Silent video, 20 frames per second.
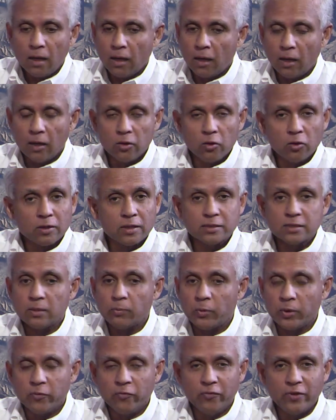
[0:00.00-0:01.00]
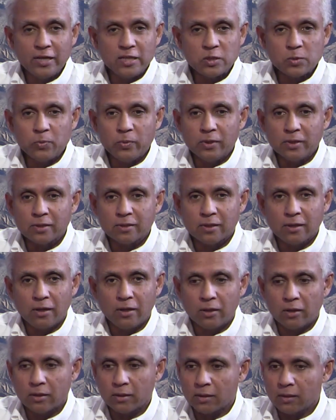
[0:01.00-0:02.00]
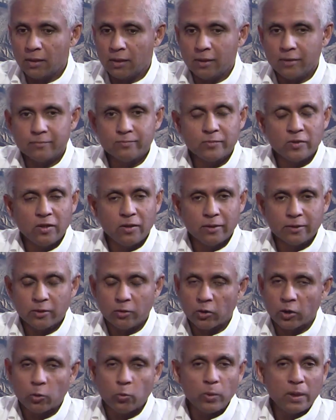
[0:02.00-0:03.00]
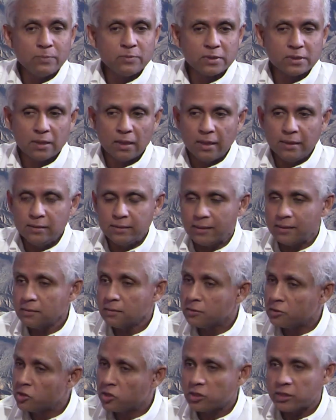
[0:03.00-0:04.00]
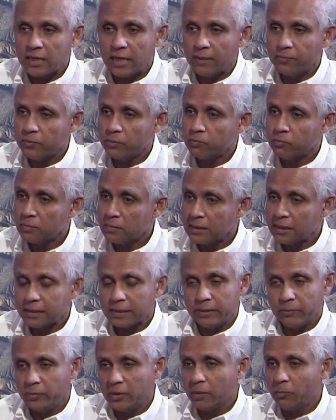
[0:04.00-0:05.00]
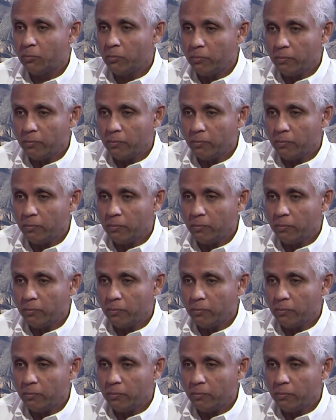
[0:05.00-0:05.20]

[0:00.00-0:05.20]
Uh, look us up on Facebook or uh, on our website, and just have them give me a